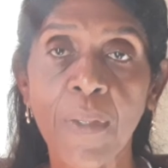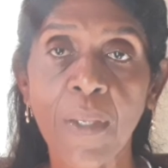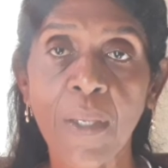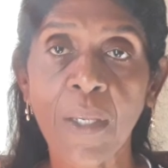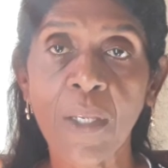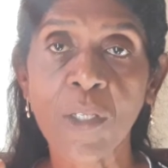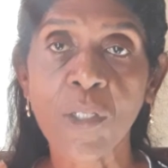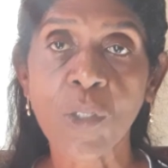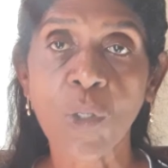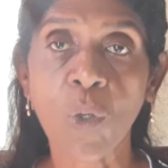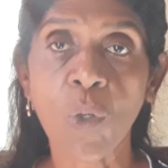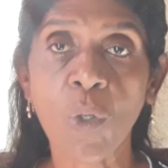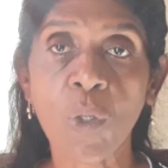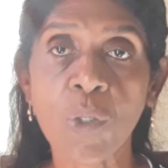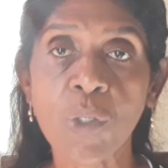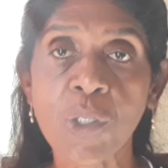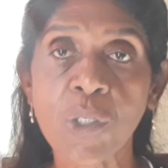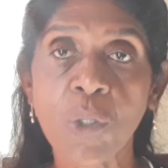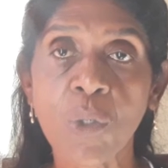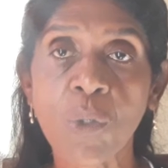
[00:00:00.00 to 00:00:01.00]
it's
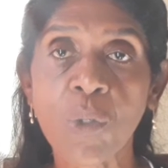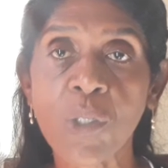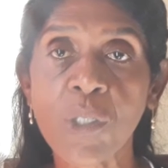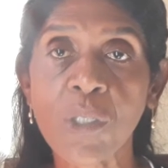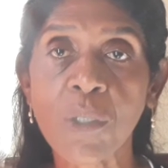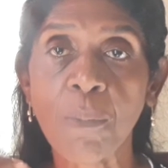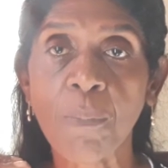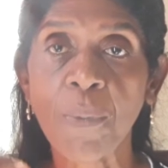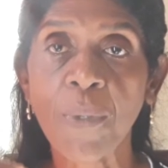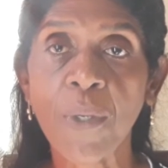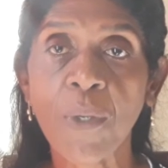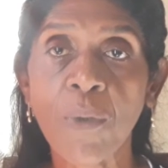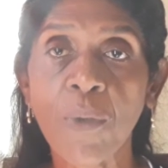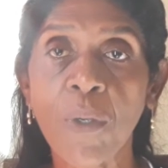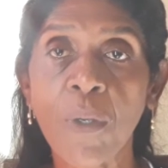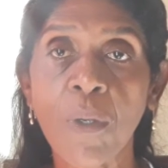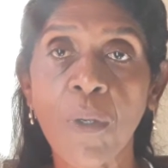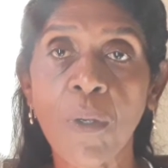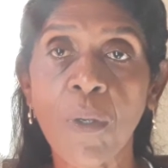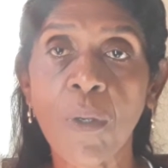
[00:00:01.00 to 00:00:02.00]
also a
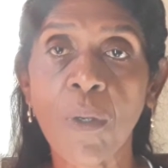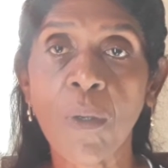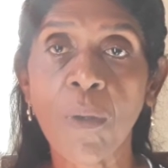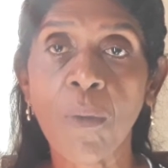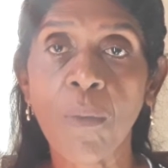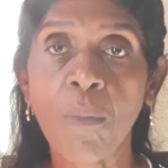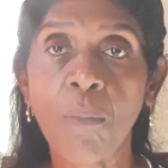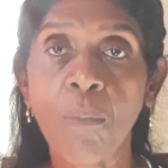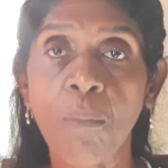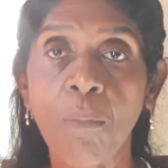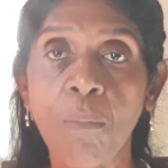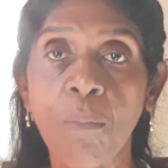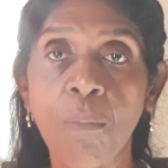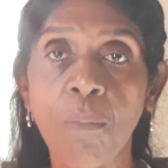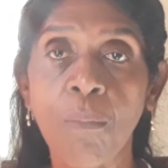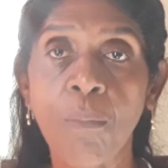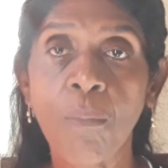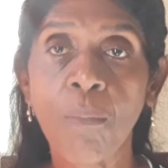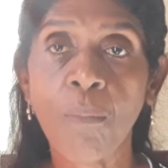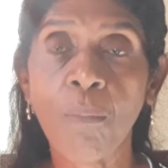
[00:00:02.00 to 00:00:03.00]
superior
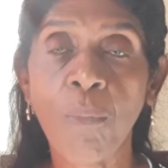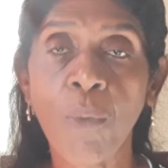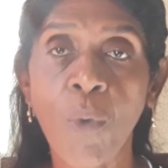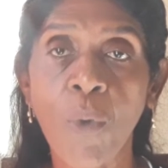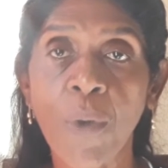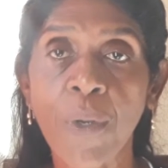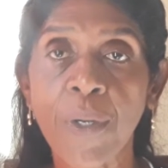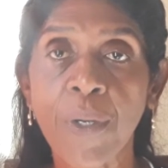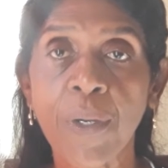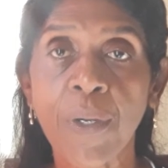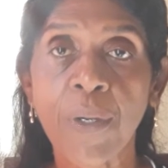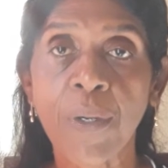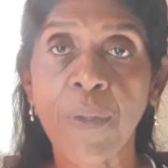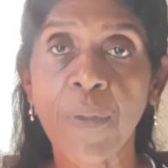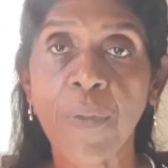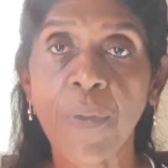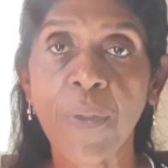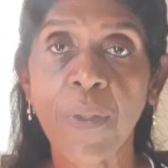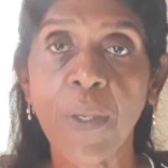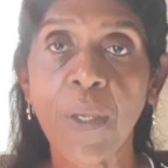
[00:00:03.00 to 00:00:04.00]
border
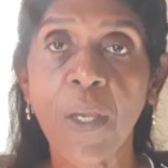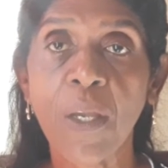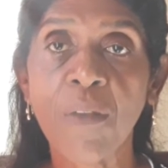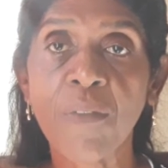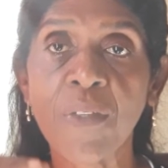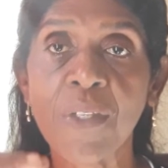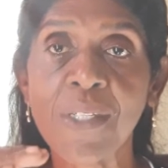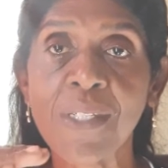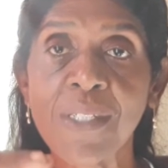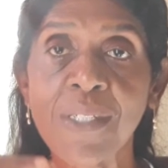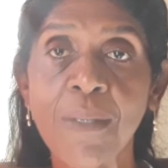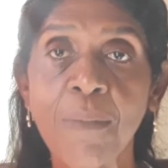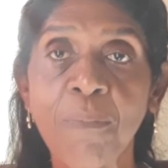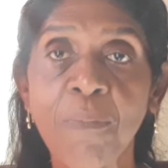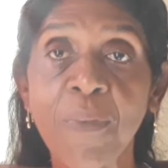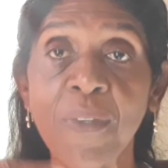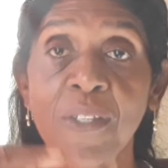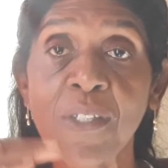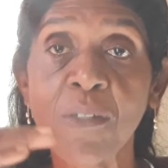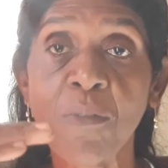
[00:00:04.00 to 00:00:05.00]
of the
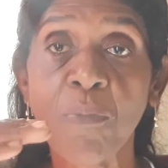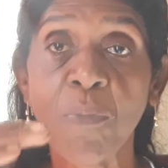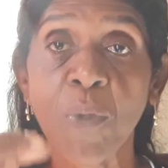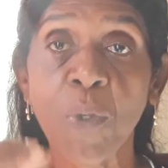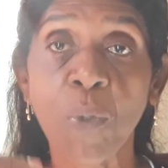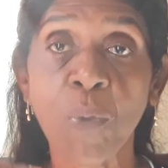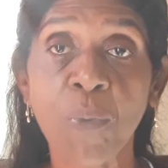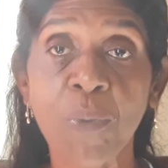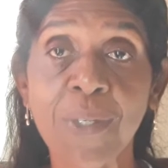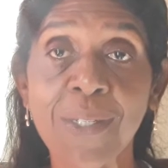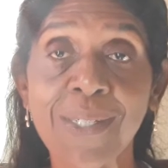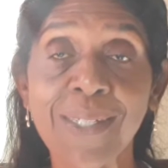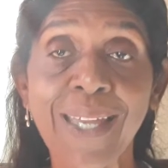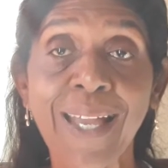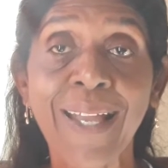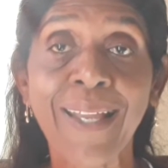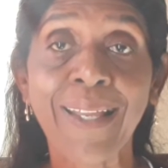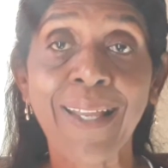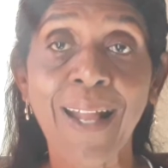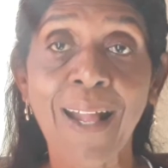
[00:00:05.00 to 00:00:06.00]
symphysis pubis.
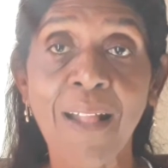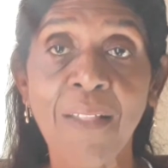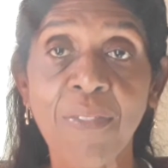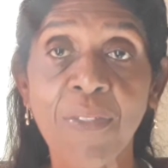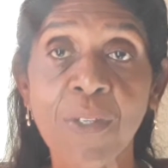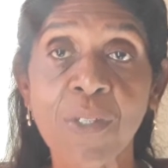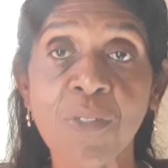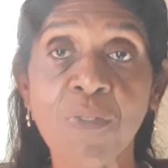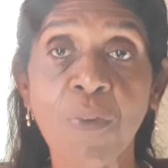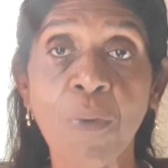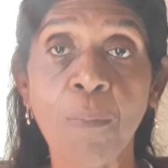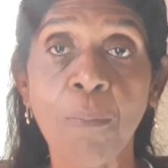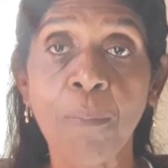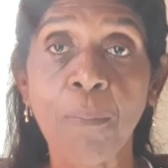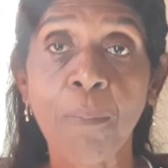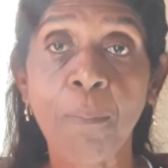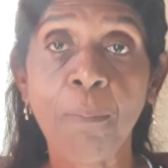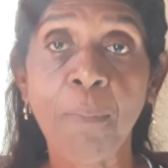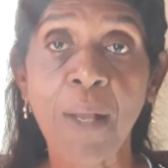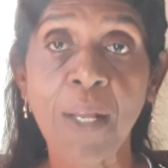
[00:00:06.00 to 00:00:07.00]
I got this from
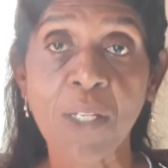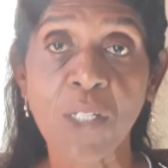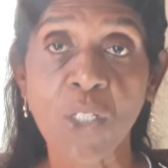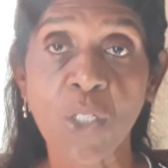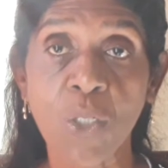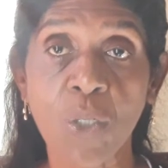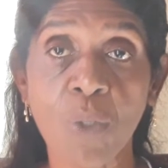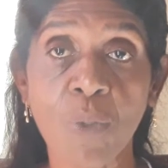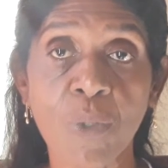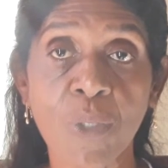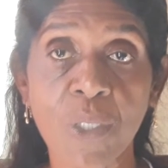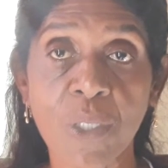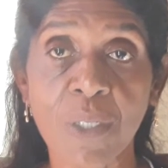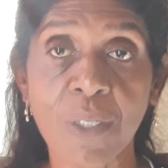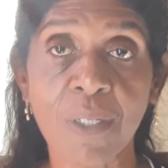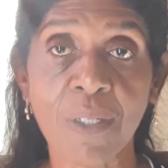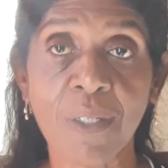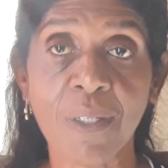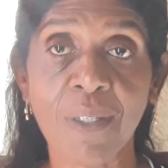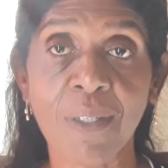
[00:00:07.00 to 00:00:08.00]
Mashyosha.
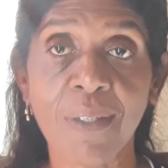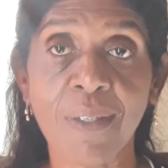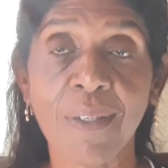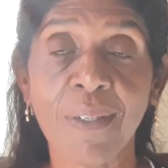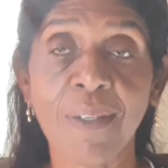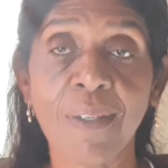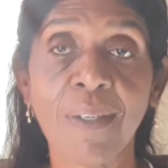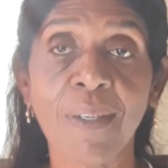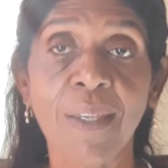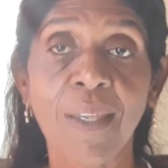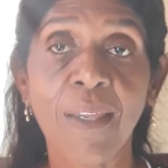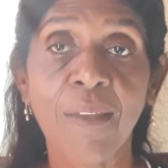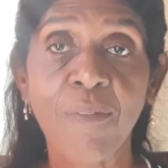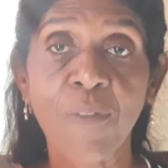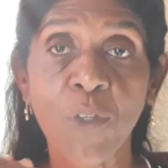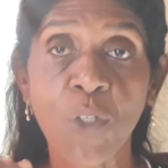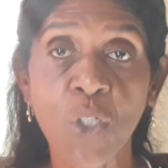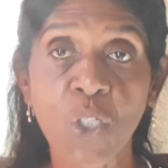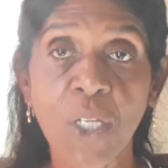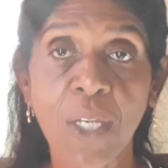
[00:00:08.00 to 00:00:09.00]
If
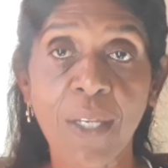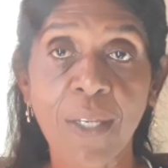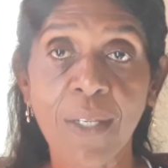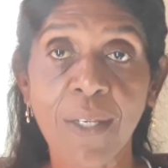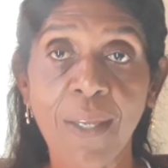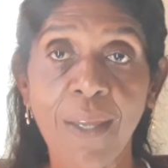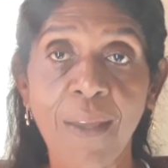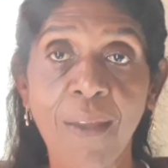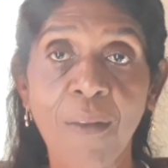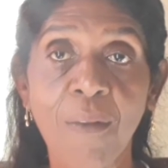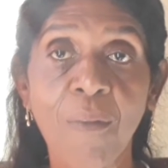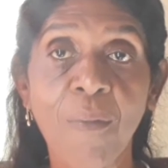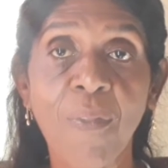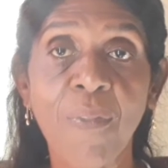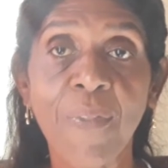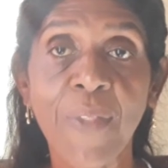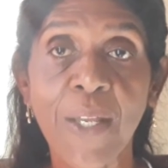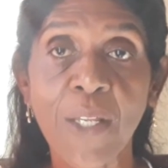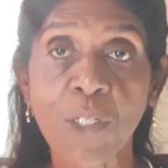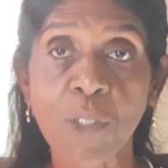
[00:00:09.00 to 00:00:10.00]
you check it out,
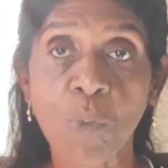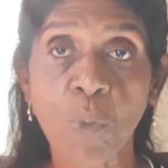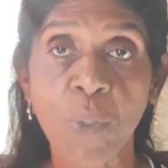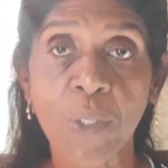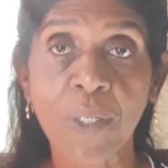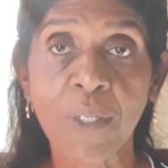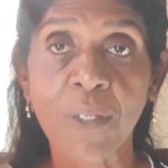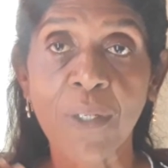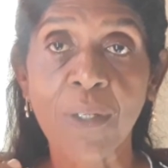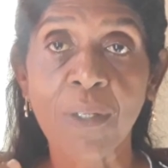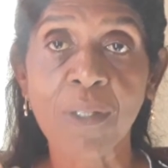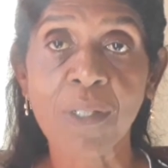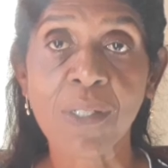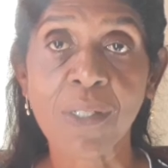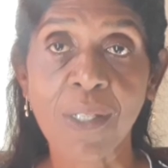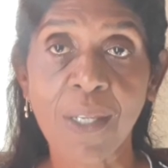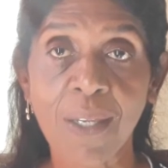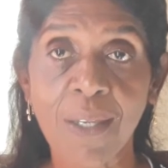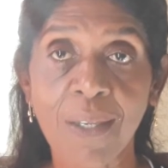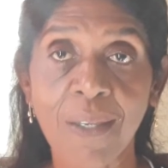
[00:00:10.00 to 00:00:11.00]
that's what it'll
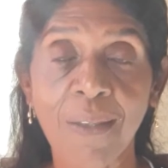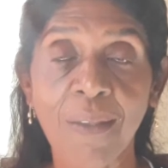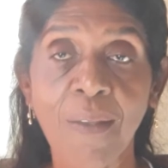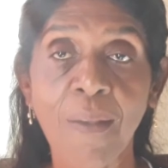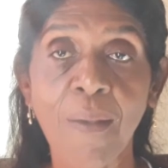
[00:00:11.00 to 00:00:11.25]
say.